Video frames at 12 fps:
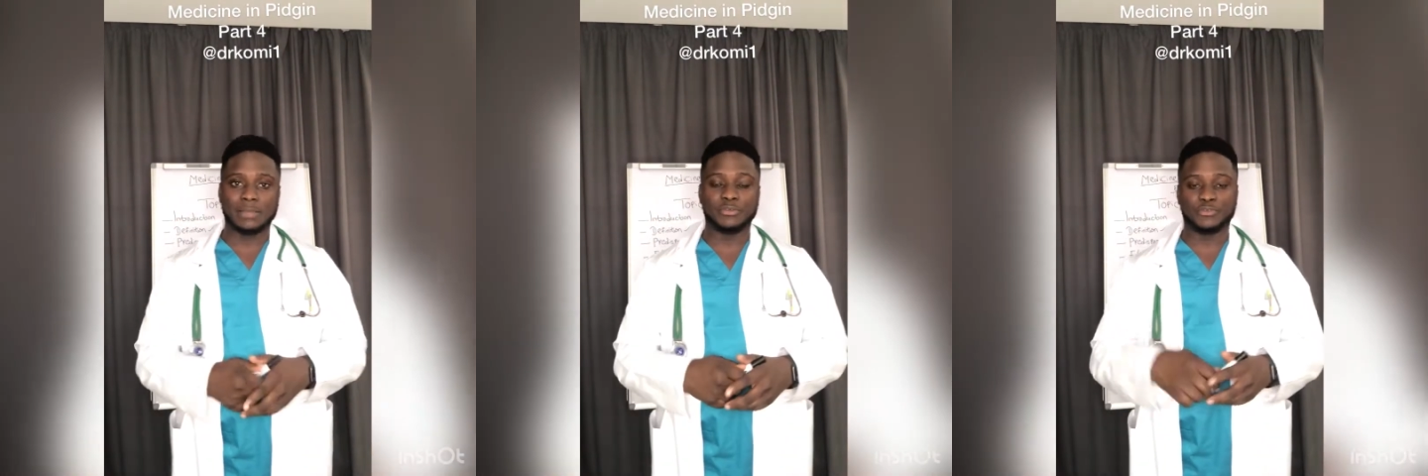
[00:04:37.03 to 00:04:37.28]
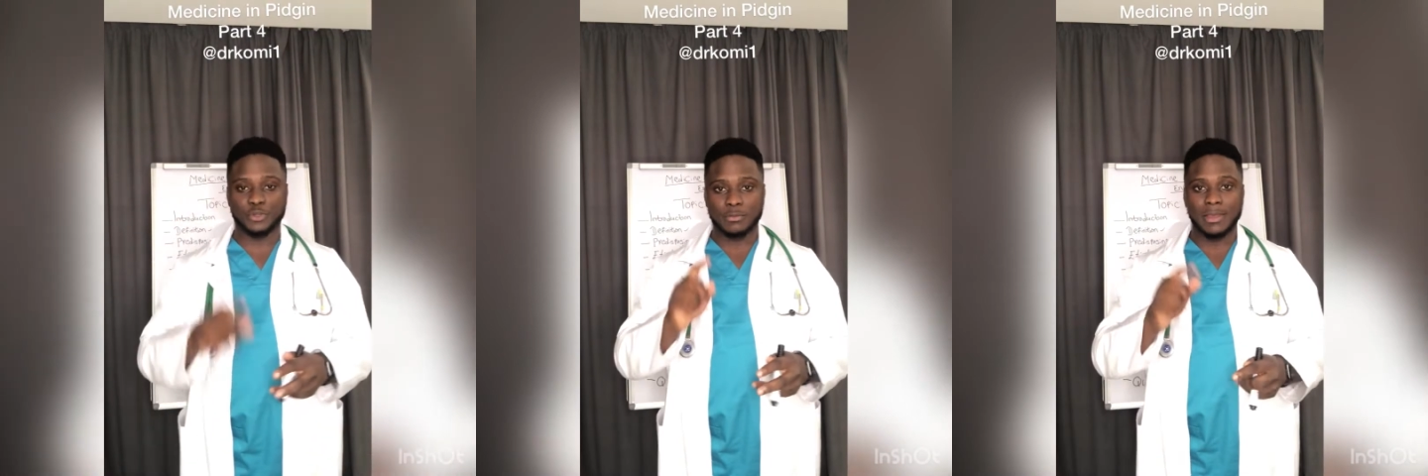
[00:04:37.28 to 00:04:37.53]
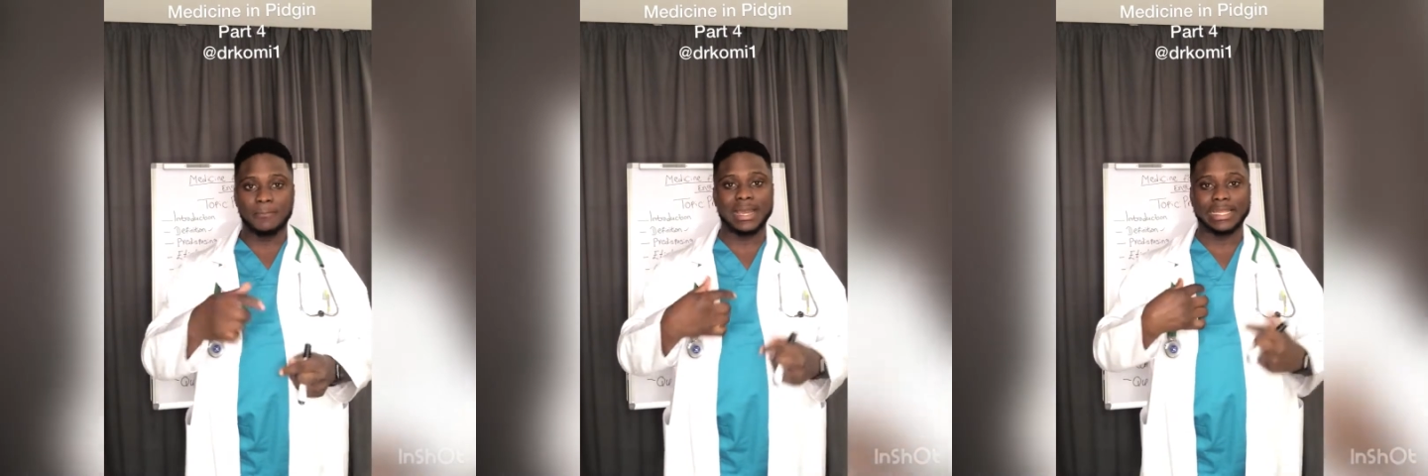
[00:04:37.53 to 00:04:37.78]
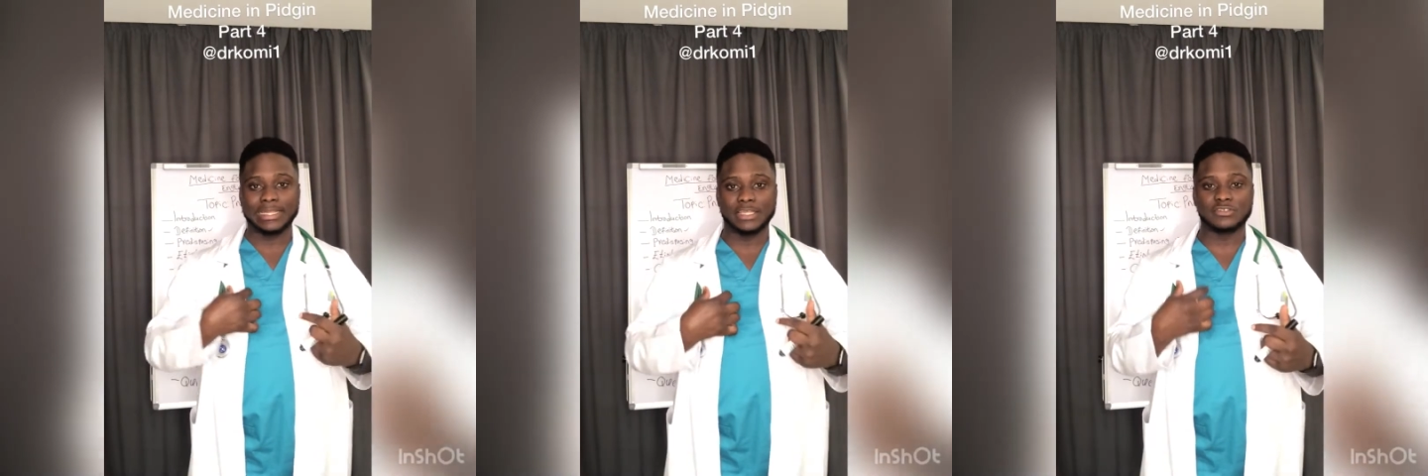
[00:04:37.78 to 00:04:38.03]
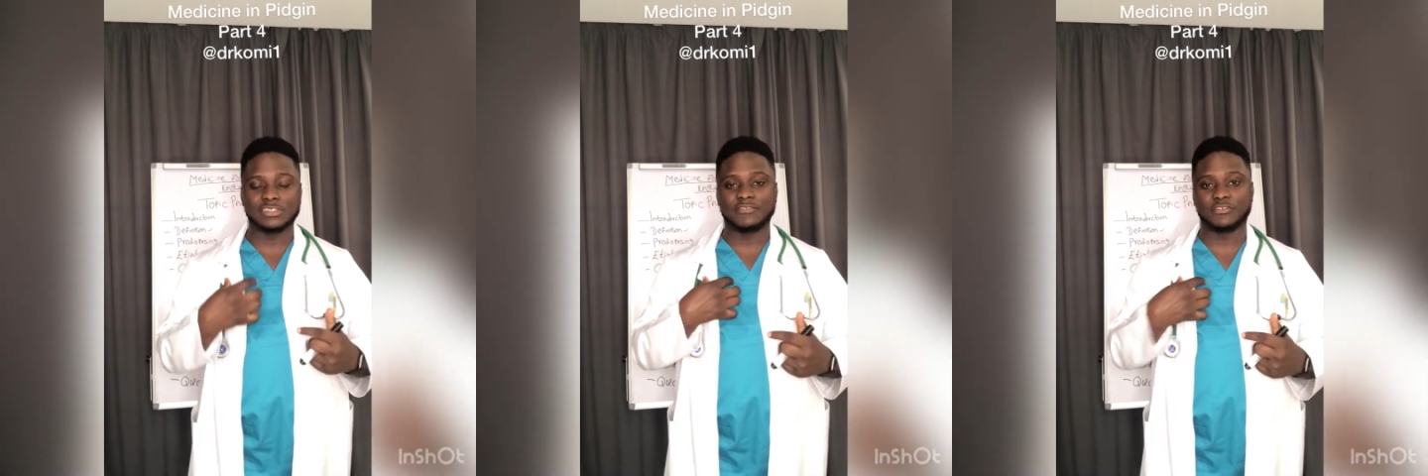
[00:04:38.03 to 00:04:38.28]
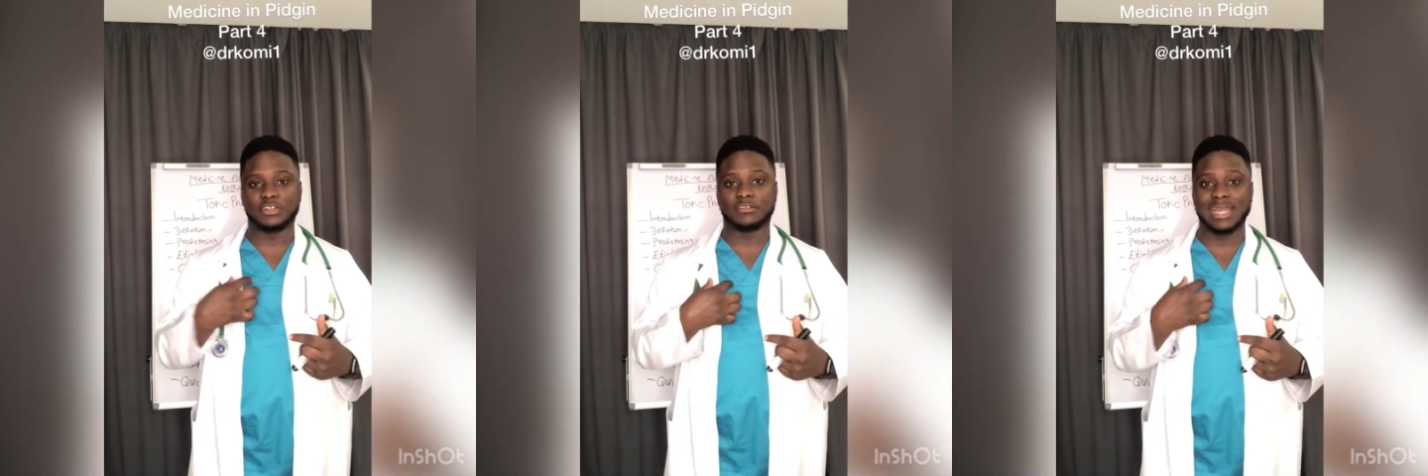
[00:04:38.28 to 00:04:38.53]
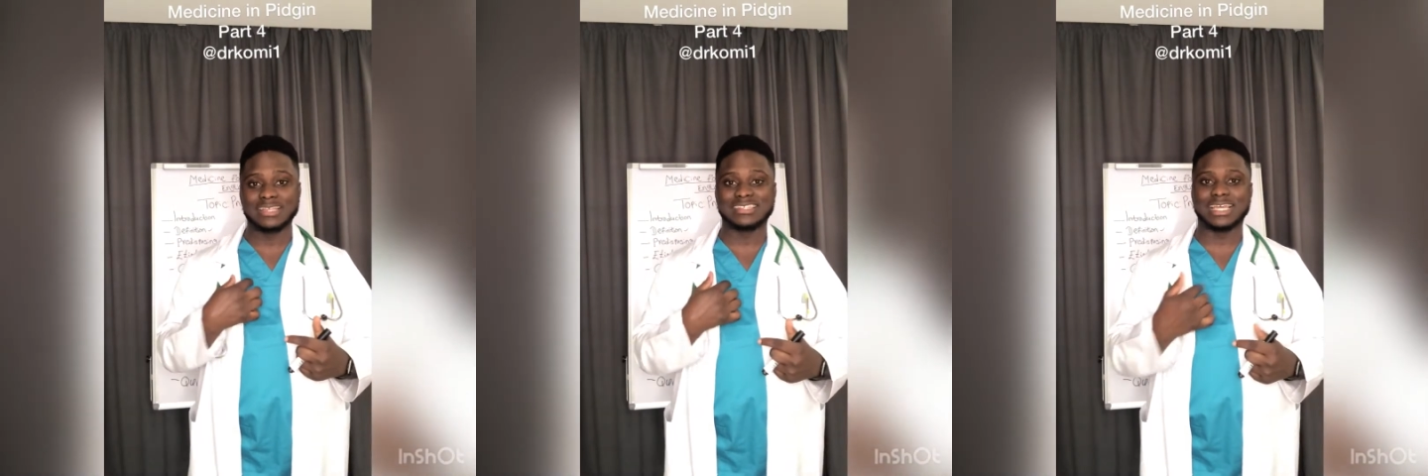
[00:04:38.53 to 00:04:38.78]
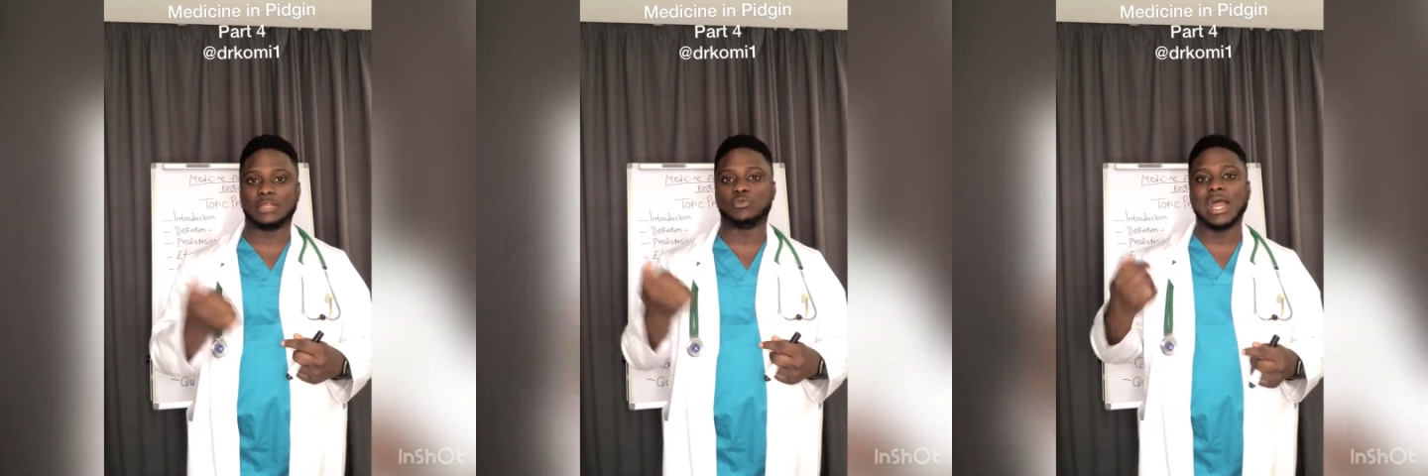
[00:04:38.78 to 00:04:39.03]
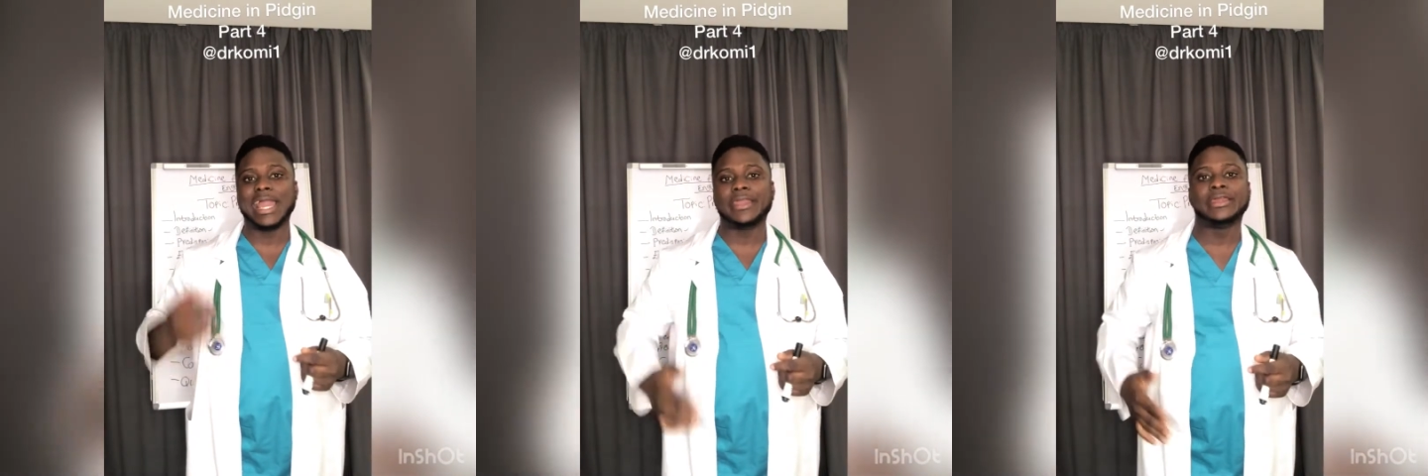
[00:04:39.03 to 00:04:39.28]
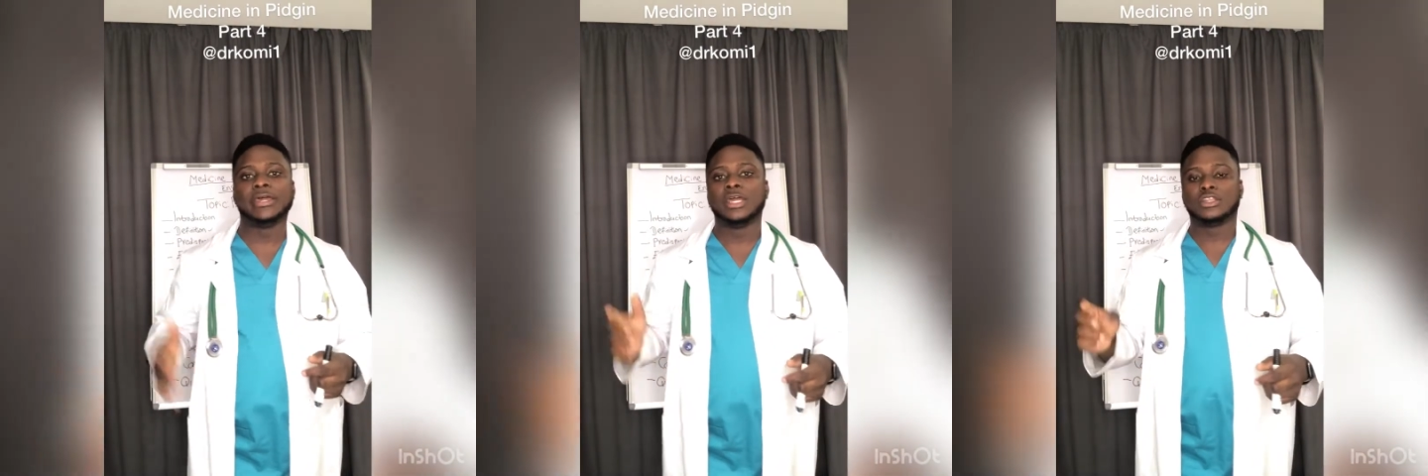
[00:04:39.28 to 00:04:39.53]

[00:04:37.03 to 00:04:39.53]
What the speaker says: If you remember, I tell you, say for the right side, why